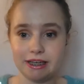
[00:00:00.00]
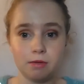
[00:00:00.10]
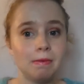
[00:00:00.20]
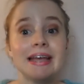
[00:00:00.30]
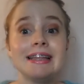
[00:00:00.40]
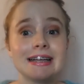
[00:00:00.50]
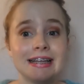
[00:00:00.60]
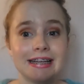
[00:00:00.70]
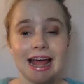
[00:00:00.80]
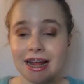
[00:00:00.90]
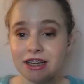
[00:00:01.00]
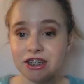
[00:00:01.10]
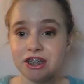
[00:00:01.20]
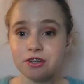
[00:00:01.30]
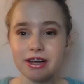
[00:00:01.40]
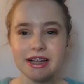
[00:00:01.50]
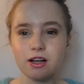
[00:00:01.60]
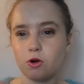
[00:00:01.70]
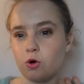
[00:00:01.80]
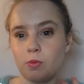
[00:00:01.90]
which is basically an energy
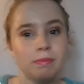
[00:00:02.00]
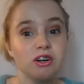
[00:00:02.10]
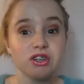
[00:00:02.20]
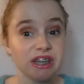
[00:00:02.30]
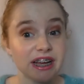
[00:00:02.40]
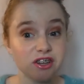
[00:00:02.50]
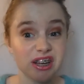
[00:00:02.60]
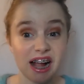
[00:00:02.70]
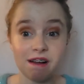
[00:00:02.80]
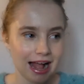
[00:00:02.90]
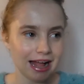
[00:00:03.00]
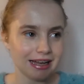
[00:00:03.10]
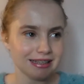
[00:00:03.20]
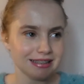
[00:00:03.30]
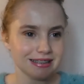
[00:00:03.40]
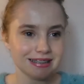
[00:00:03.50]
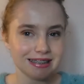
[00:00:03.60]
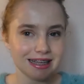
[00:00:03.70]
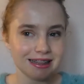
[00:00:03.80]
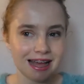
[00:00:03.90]
drink or milkshake drink, and
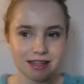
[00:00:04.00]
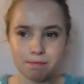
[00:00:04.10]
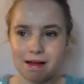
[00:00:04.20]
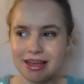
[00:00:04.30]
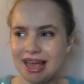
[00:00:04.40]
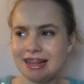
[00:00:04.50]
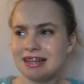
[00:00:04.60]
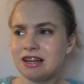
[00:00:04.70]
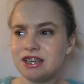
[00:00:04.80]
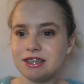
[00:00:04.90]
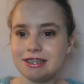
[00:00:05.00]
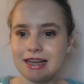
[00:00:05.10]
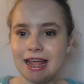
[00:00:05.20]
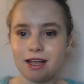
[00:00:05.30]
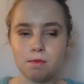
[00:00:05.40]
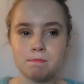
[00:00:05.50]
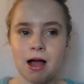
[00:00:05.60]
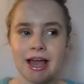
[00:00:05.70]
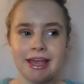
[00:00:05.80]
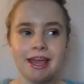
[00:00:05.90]
that's about it. And then I just take
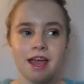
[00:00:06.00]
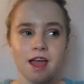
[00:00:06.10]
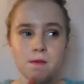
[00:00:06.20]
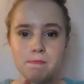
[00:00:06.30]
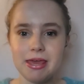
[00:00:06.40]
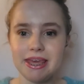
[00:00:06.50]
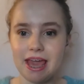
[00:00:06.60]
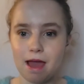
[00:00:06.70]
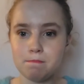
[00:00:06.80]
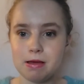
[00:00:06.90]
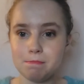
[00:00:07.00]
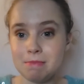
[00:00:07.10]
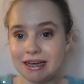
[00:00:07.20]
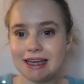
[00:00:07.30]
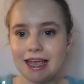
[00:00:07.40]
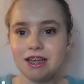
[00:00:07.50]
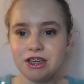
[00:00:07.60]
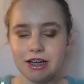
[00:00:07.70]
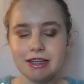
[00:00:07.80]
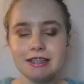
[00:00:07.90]
my PM
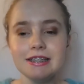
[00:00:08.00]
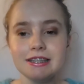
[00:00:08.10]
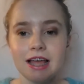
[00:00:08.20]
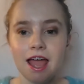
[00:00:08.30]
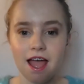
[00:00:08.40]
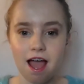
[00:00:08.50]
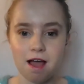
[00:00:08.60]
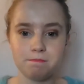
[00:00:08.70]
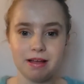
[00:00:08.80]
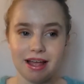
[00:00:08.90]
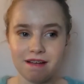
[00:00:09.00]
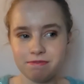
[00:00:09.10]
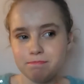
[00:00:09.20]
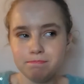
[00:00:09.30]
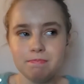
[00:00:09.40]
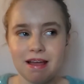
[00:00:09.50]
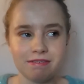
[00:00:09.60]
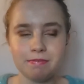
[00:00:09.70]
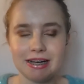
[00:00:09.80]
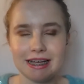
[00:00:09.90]
medications,
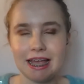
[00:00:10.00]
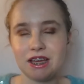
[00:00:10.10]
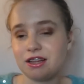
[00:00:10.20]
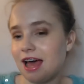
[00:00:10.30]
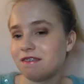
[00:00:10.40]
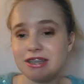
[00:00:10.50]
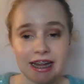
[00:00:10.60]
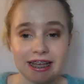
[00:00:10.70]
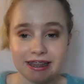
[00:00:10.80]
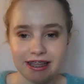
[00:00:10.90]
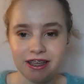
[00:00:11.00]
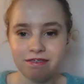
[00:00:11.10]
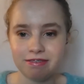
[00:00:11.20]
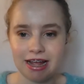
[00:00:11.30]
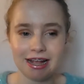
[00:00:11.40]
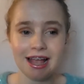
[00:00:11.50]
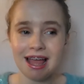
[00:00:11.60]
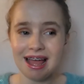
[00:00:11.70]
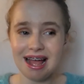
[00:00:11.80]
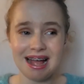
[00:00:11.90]
every medication that I have to take in the evening.
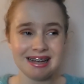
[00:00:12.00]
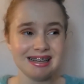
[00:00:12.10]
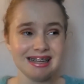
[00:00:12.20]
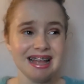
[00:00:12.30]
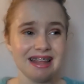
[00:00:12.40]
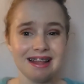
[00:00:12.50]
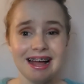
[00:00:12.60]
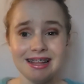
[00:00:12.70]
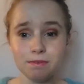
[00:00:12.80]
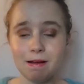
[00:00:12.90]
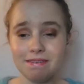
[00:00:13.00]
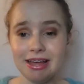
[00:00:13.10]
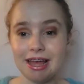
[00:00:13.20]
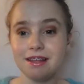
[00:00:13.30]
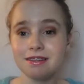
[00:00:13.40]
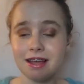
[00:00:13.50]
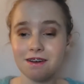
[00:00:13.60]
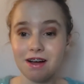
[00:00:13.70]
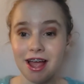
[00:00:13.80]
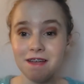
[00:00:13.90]
And yeah, that is about it. So
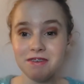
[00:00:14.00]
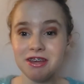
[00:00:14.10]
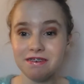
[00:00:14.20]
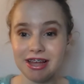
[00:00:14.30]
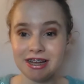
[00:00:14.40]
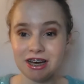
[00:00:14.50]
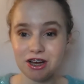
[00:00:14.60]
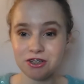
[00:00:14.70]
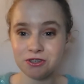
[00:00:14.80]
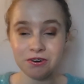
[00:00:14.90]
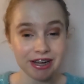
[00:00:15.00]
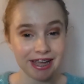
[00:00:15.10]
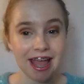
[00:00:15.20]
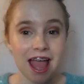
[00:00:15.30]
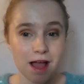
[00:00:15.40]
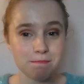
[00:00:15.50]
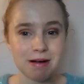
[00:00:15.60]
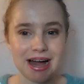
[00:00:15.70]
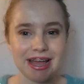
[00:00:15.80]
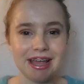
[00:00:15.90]
I hope you enjoy
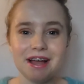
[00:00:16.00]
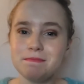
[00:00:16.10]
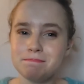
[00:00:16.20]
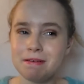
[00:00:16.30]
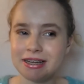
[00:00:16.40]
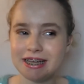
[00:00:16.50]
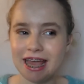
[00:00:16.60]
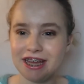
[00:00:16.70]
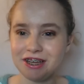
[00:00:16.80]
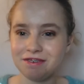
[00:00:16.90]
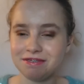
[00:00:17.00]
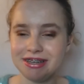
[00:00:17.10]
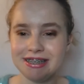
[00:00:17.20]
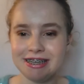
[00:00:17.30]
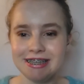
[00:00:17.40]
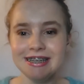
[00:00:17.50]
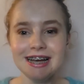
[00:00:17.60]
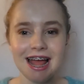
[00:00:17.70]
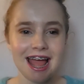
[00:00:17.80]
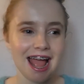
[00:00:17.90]
my medication
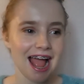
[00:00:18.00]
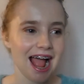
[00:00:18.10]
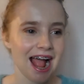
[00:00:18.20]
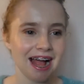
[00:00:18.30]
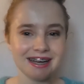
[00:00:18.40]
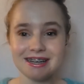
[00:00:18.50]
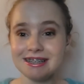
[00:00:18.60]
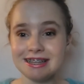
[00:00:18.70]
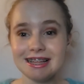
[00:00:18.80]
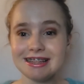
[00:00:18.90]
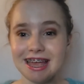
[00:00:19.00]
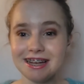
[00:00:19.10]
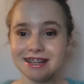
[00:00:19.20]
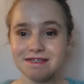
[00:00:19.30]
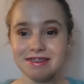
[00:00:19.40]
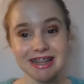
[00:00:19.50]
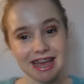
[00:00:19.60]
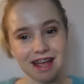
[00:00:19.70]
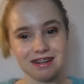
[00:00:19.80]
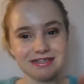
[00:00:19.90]
routine, and let's get into the
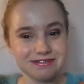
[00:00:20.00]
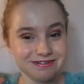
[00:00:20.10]
video.